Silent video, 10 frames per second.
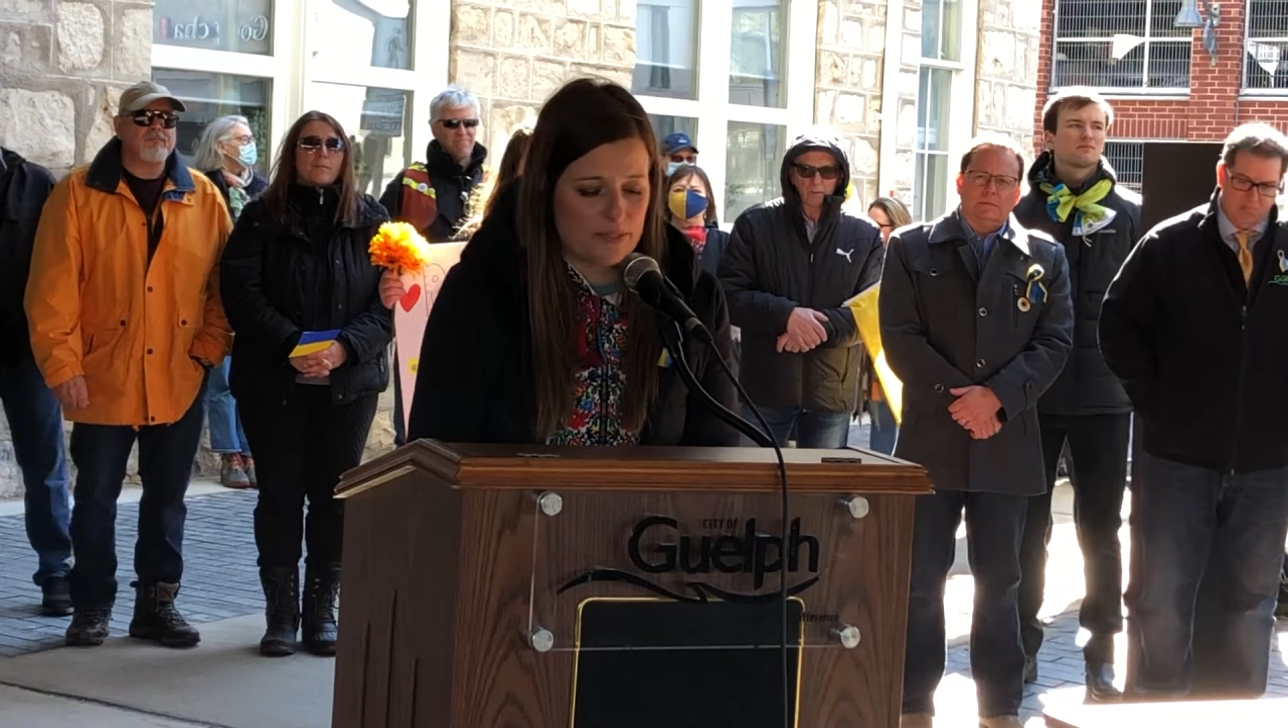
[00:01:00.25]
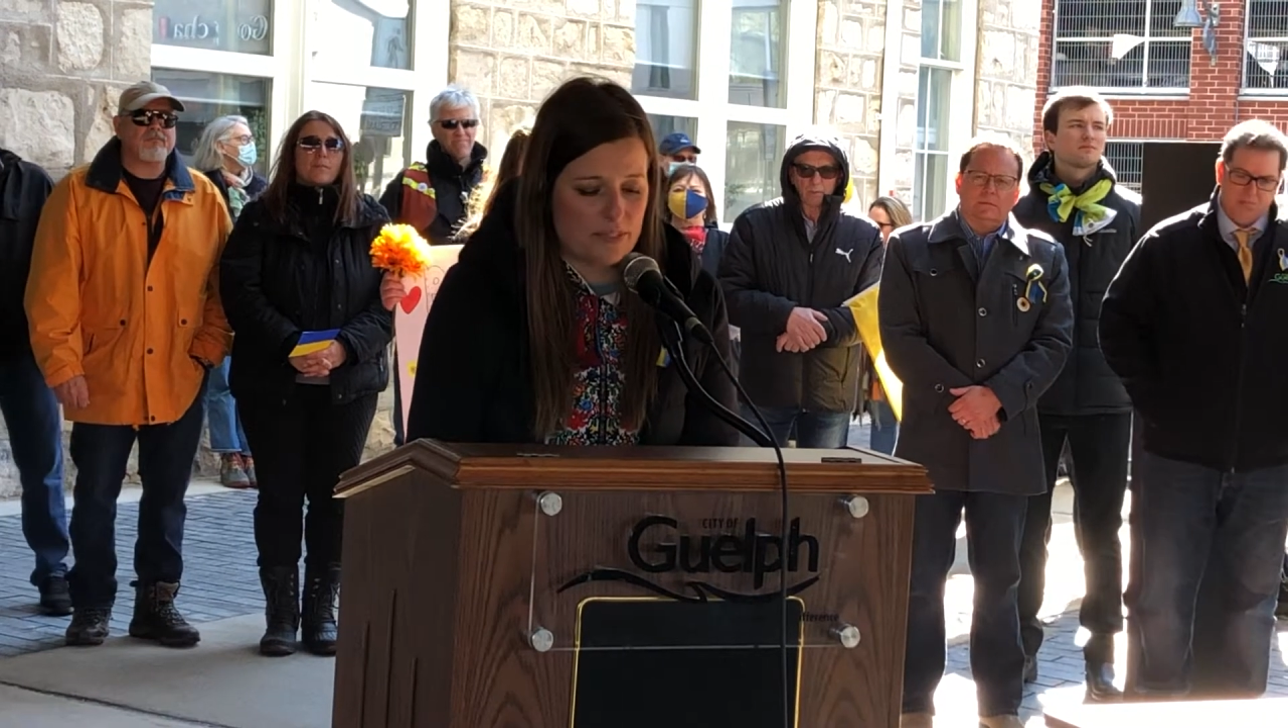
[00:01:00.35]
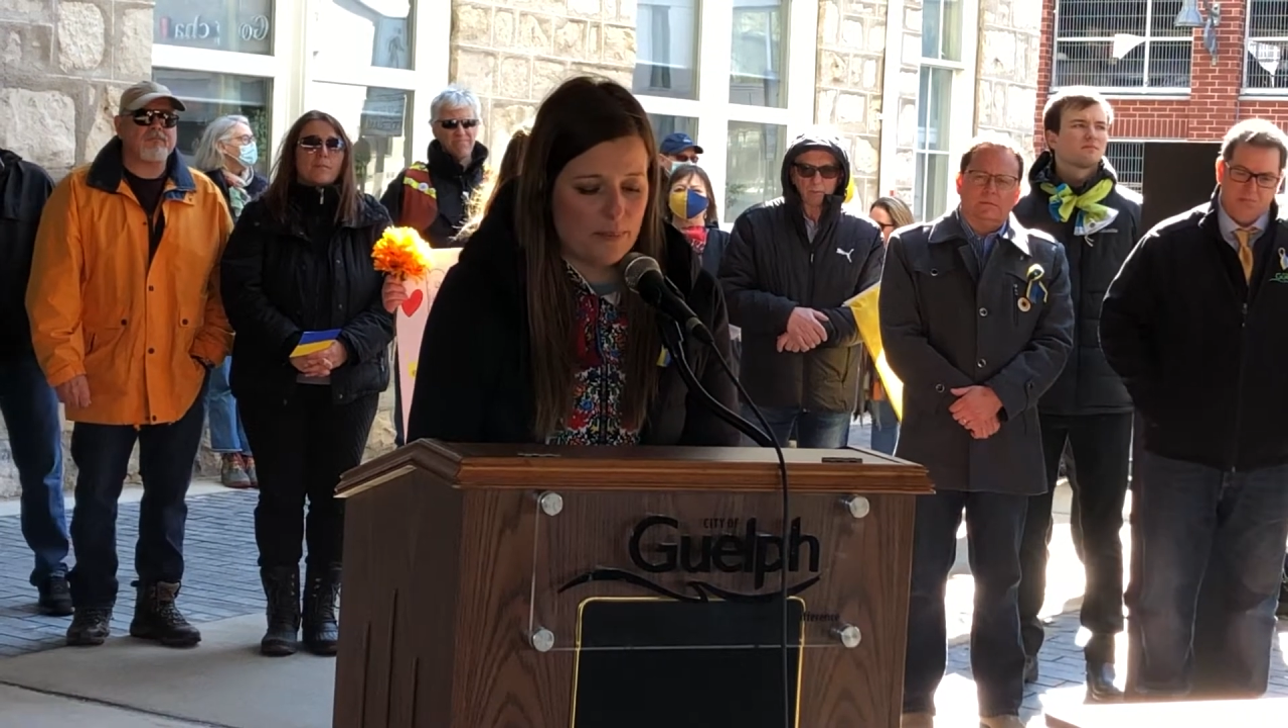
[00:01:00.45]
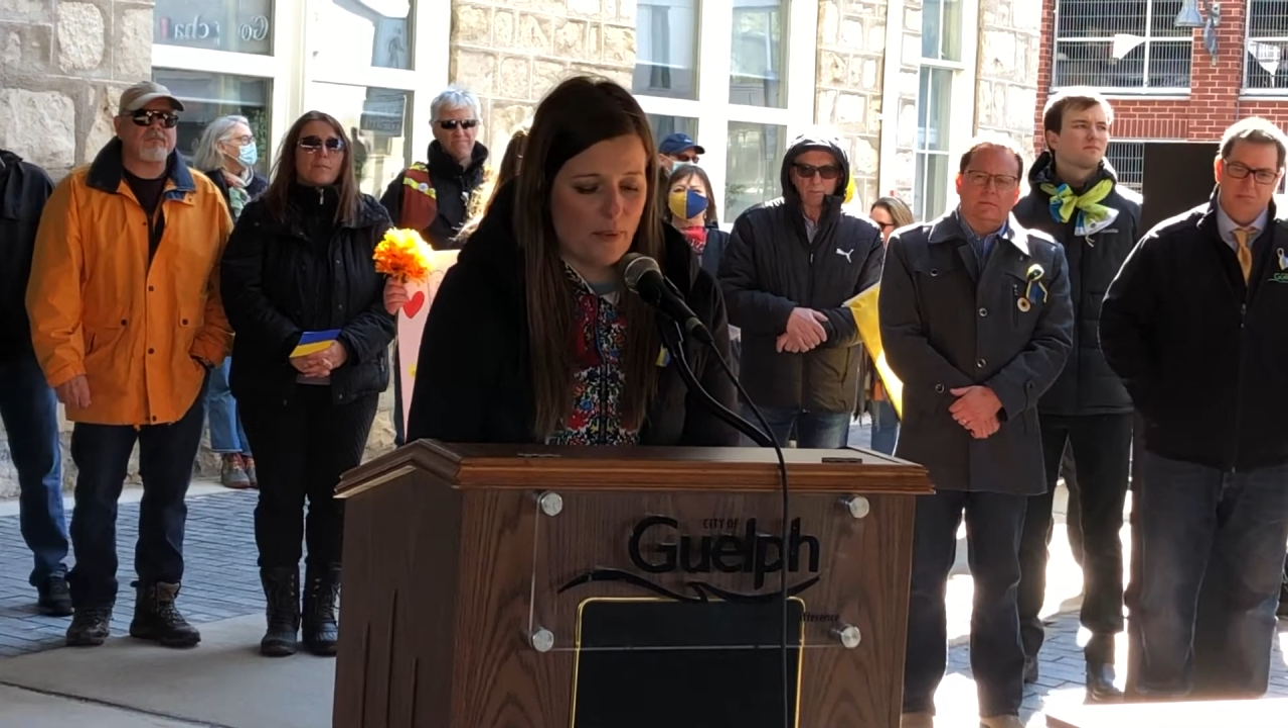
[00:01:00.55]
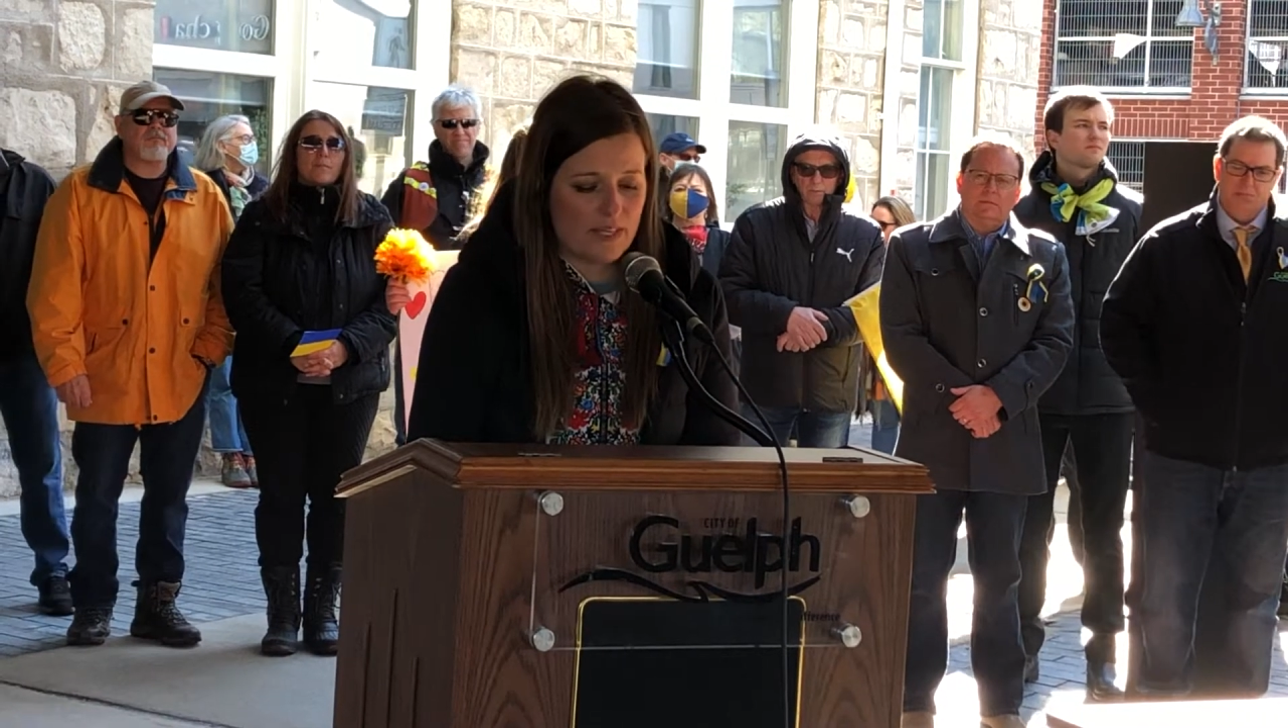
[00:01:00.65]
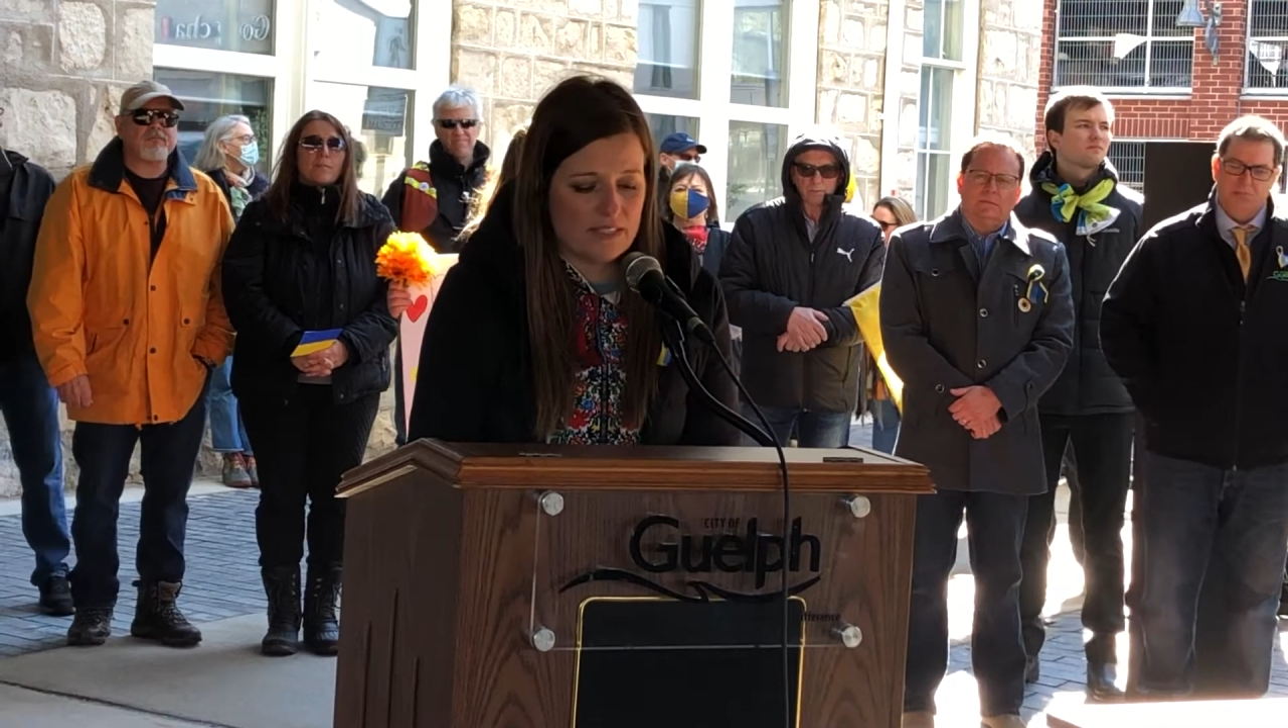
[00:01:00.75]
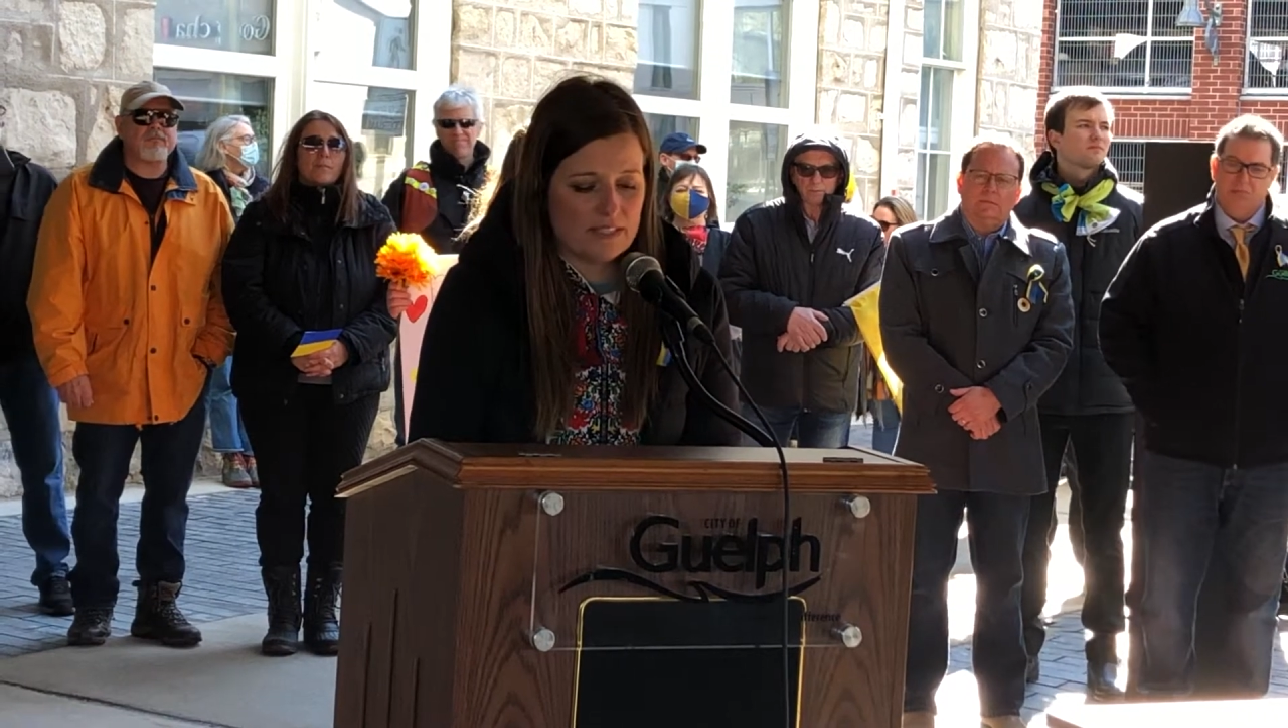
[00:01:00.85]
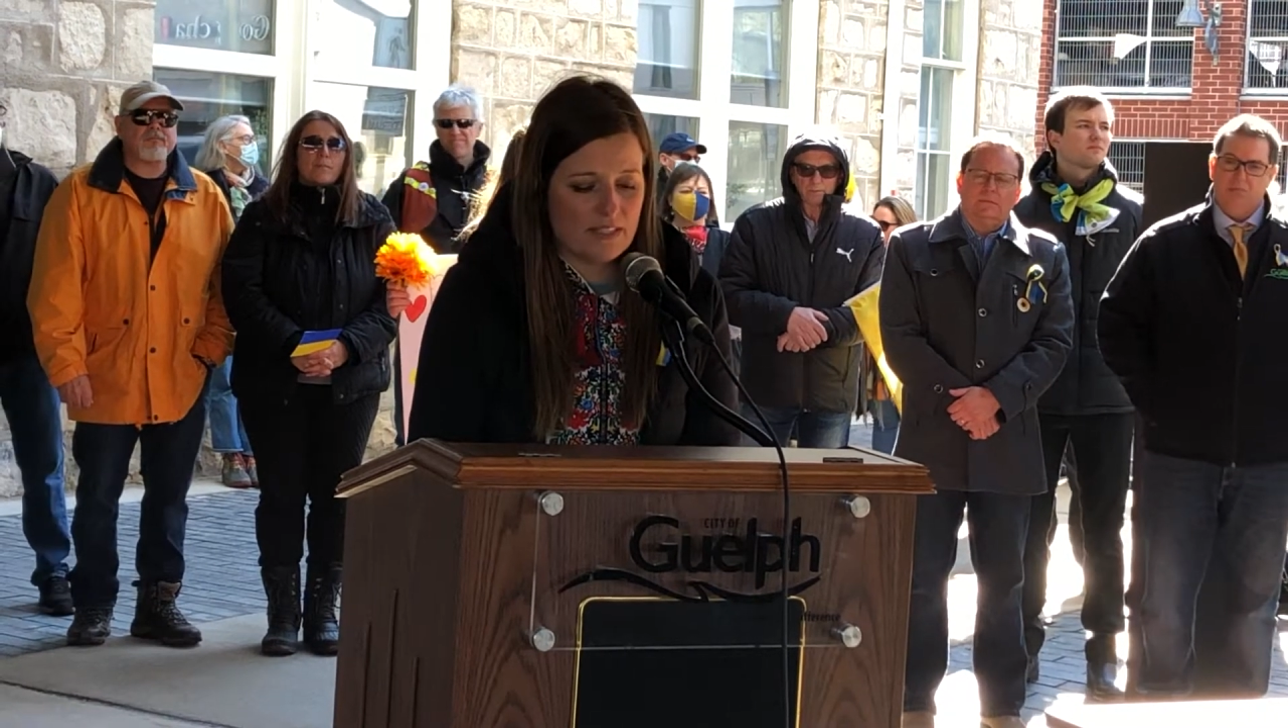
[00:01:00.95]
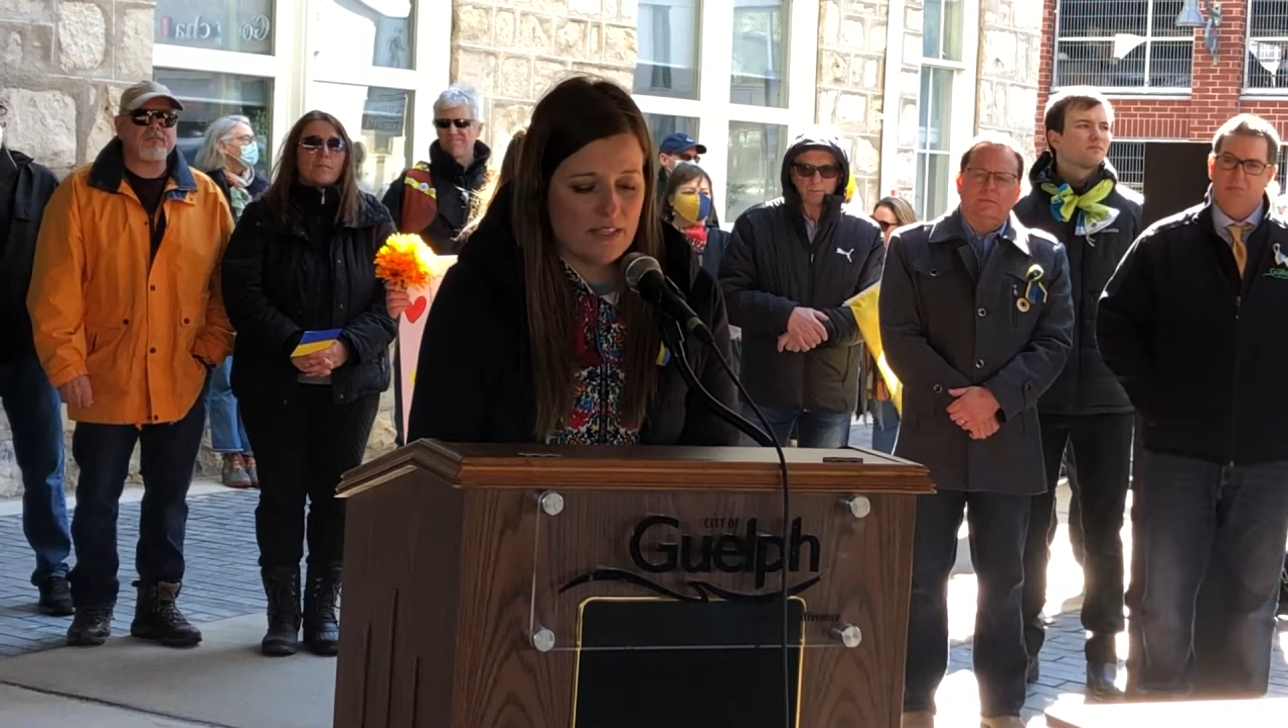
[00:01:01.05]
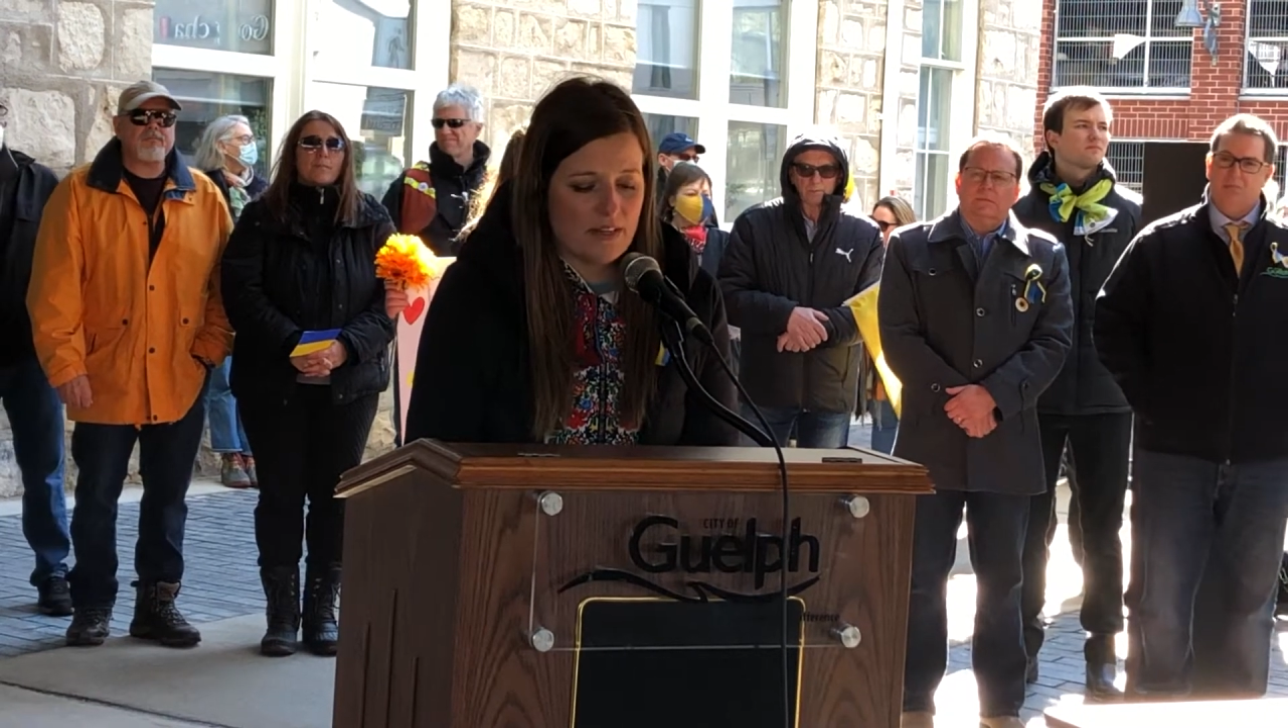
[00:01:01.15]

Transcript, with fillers: support